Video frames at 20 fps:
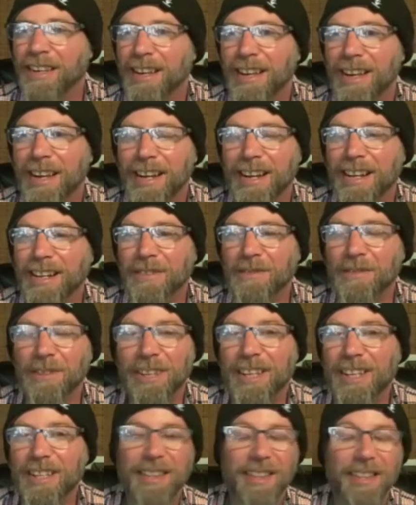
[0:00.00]
And I didn't
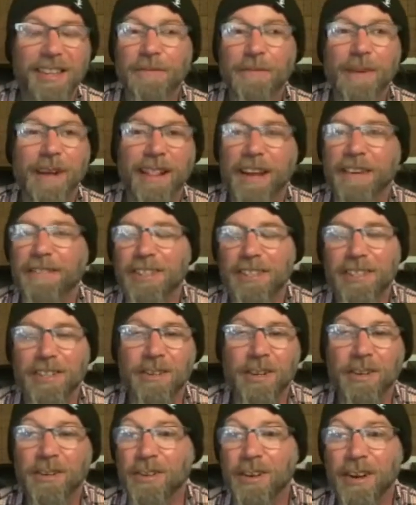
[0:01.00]
really get to live my life
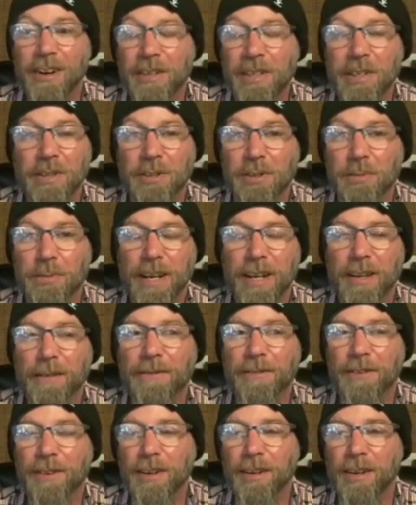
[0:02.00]
because I was always waiting
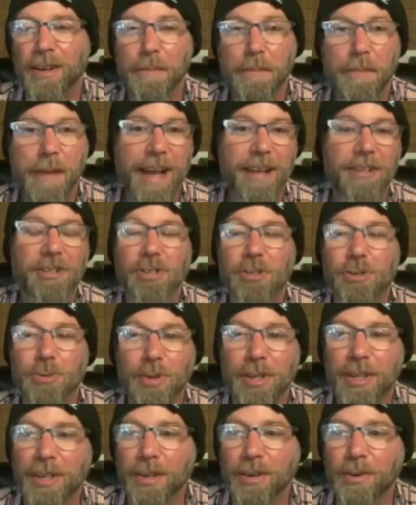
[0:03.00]
for a mass
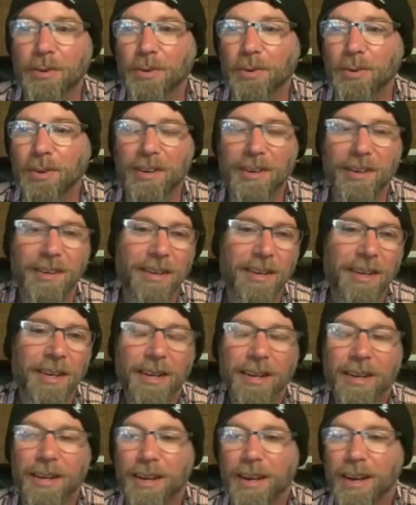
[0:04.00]
shooting or,
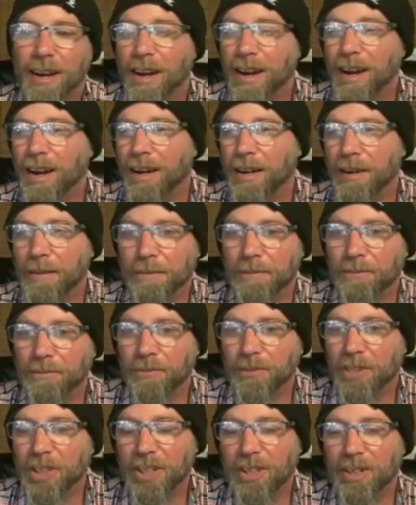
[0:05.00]

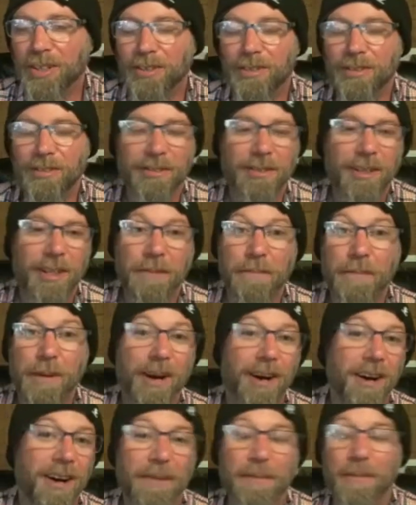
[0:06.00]
um, you know, a
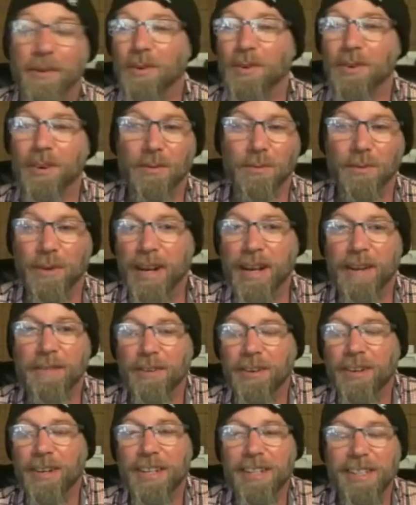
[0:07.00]
bomb or
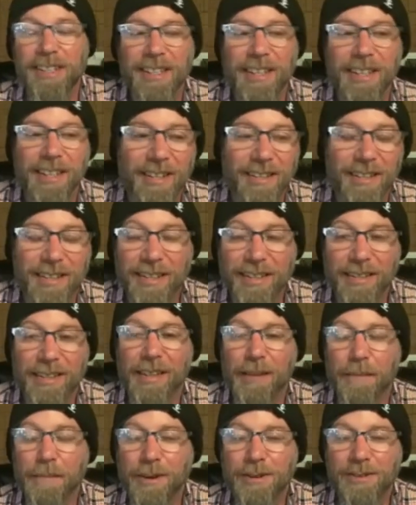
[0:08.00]
whatever it is. And in
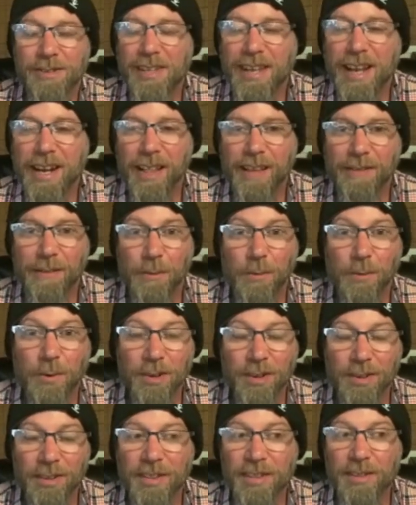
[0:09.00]
the post nine eleven
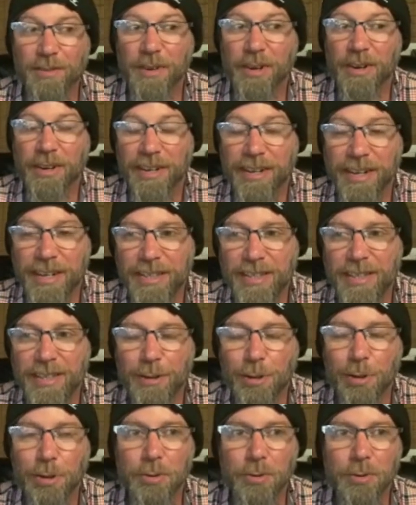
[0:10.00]
world, it's very easy
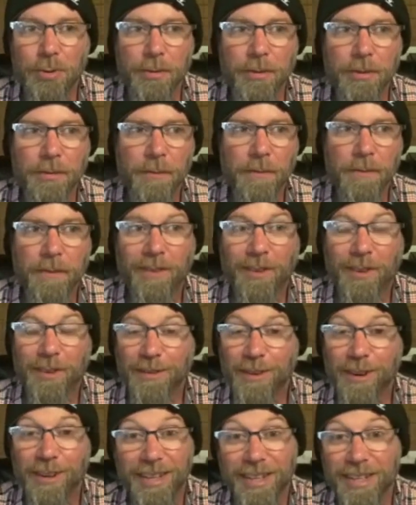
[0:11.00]
to
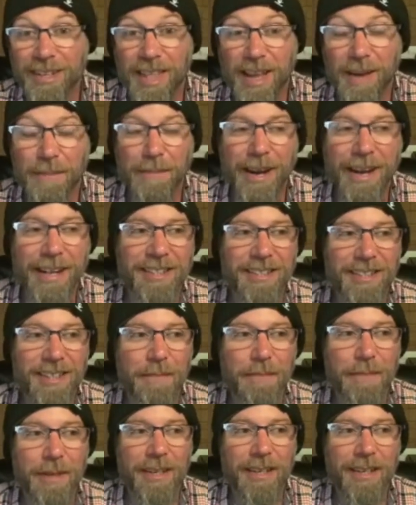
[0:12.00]
fall into that
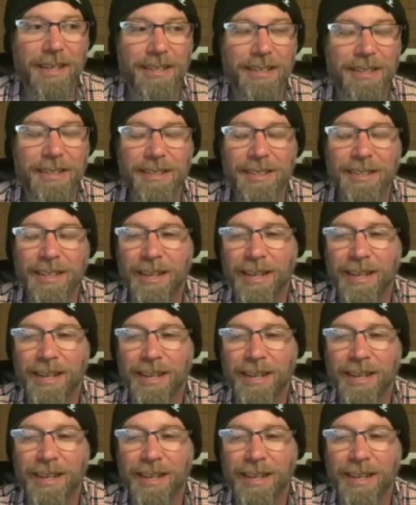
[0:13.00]
mindset because,